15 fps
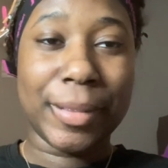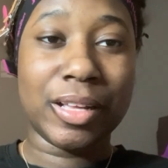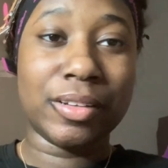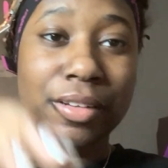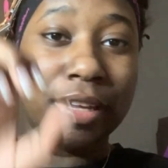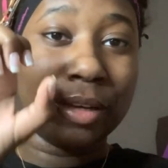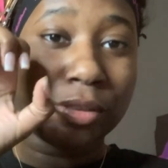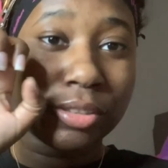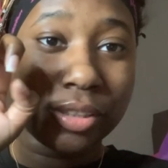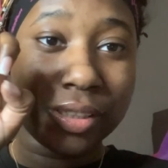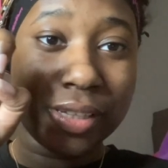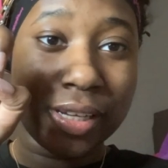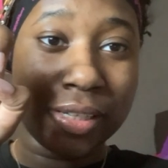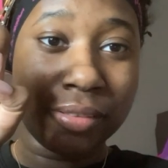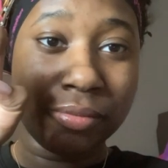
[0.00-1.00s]
Nails are
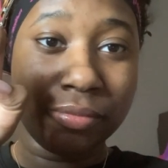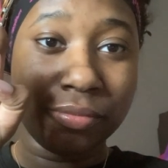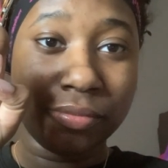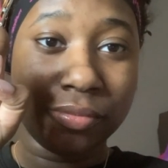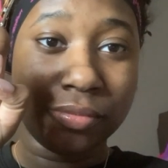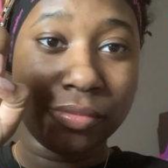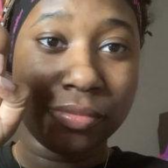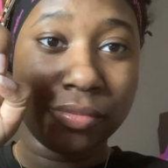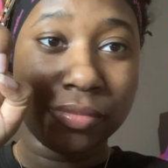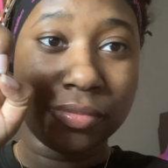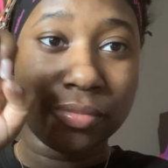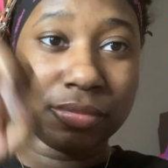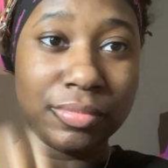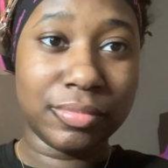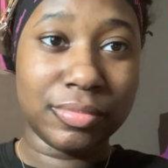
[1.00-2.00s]
done.
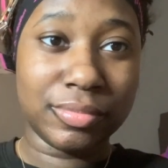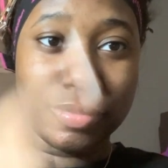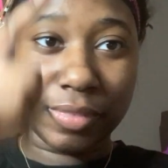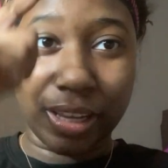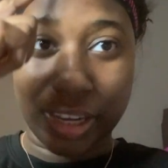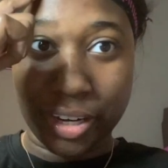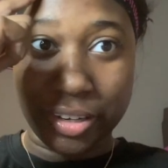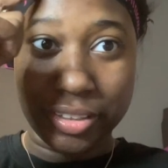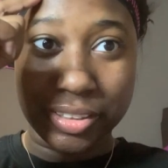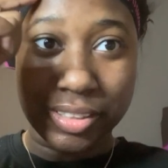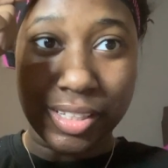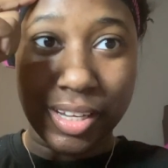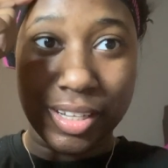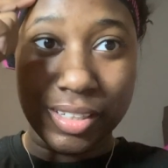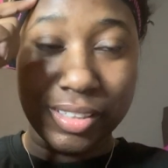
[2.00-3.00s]
Hair is
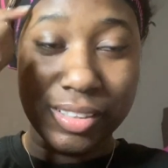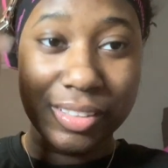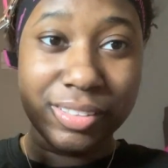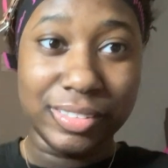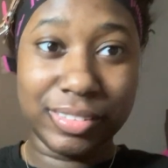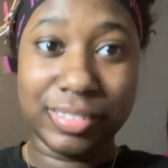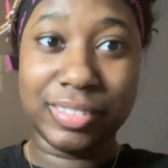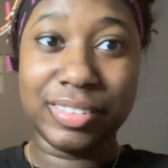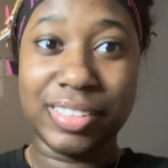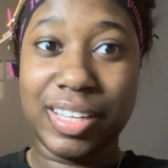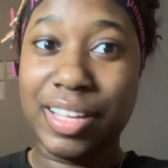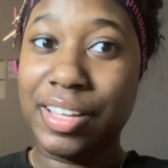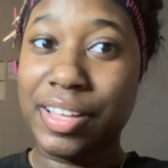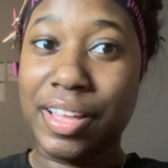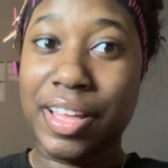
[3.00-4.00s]
done
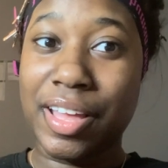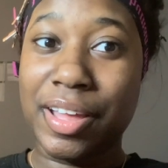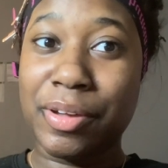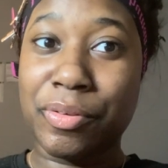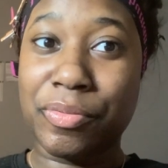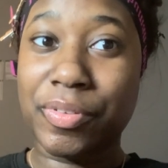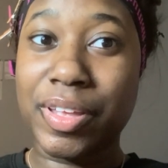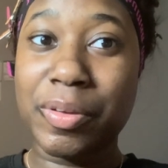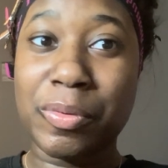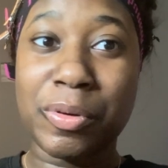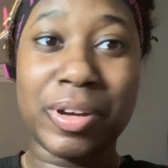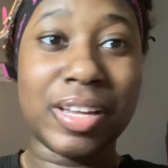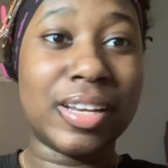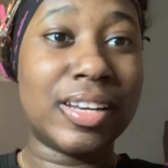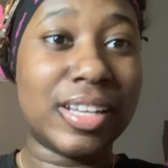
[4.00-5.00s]
feet will
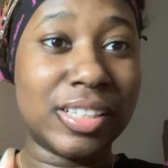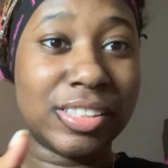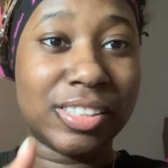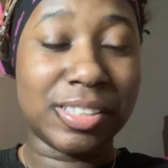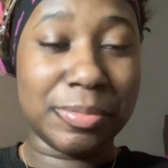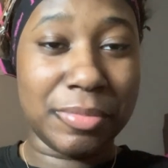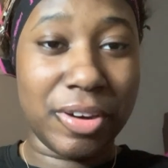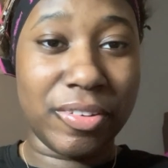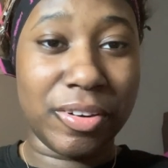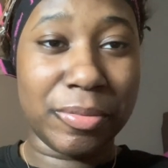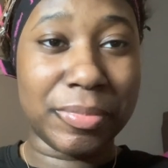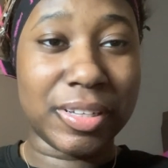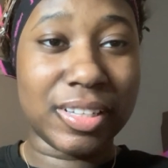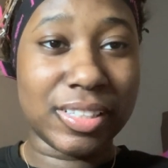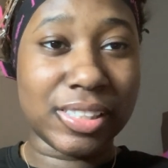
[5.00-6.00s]
get done tomorrow
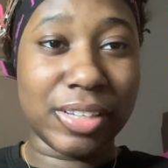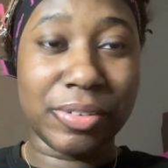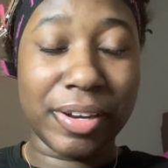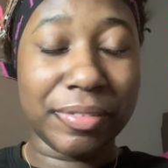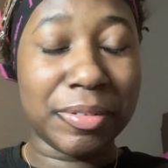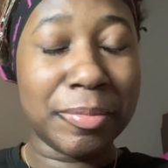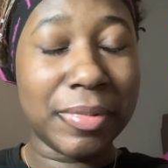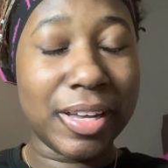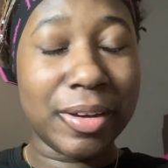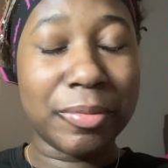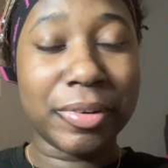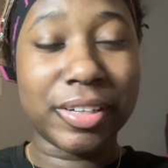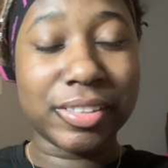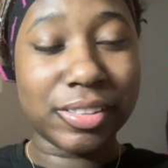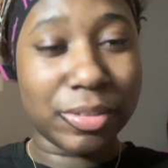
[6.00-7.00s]
because I don't have to be at
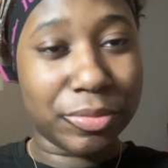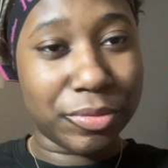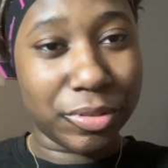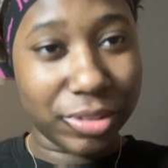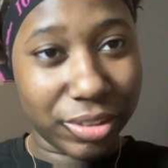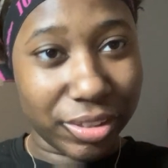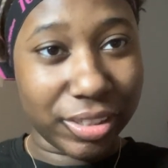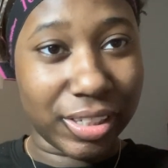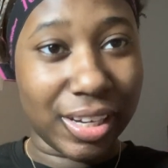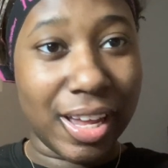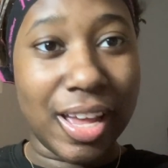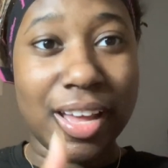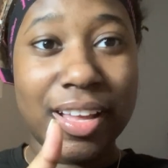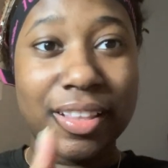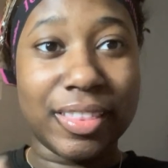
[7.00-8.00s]
work till 4.30.
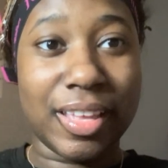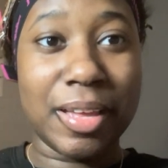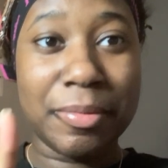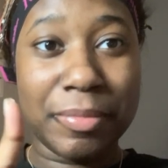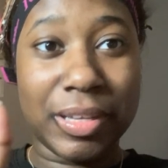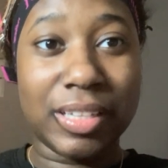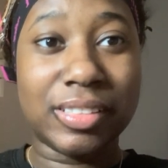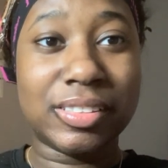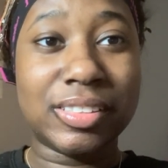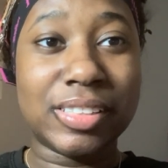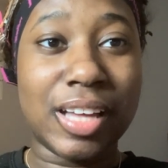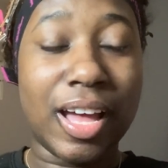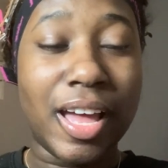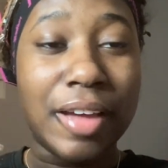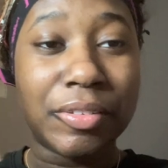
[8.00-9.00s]
That means
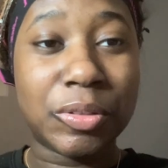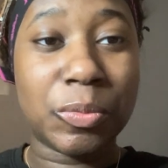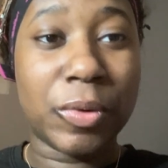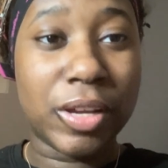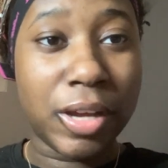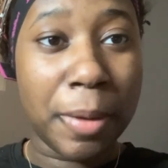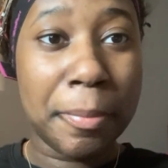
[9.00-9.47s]
I have to wake up